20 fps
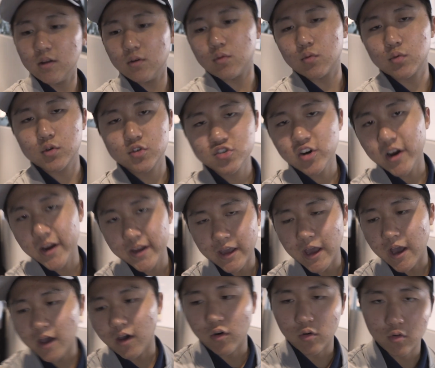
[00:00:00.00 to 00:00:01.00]
we're trying
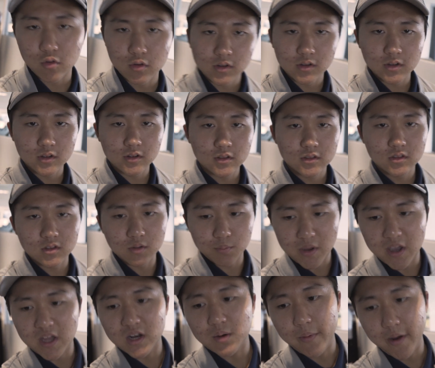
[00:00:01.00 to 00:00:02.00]
out the
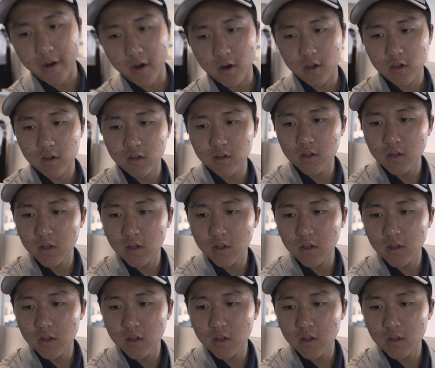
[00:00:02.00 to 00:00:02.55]
Panamera.